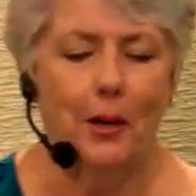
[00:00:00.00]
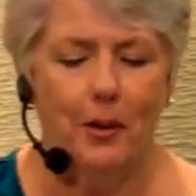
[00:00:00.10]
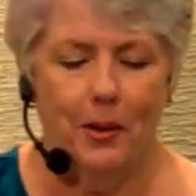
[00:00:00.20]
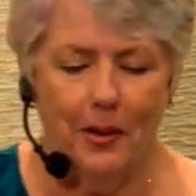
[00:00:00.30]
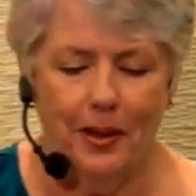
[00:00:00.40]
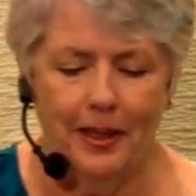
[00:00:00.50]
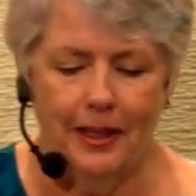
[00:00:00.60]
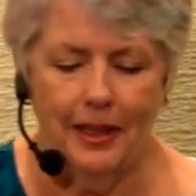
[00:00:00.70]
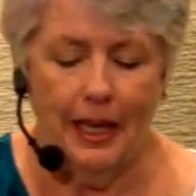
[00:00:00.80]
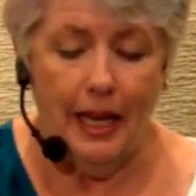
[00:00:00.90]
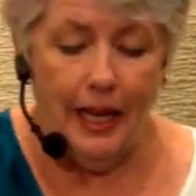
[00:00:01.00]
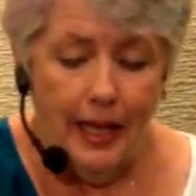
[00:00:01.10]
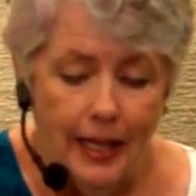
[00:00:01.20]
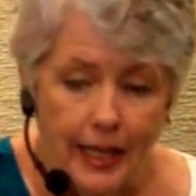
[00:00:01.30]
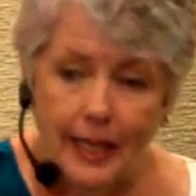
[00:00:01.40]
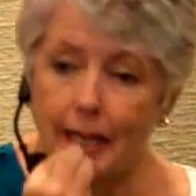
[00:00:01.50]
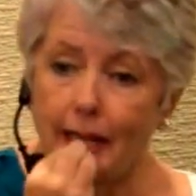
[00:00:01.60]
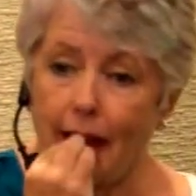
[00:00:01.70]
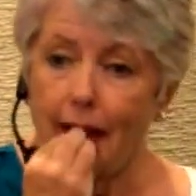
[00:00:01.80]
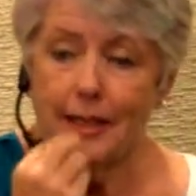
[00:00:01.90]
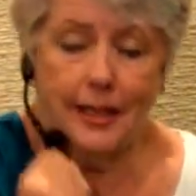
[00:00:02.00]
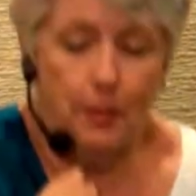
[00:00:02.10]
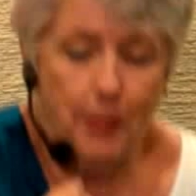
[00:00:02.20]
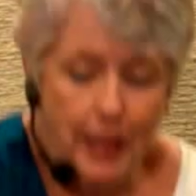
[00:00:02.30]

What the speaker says: hole, eating cakes that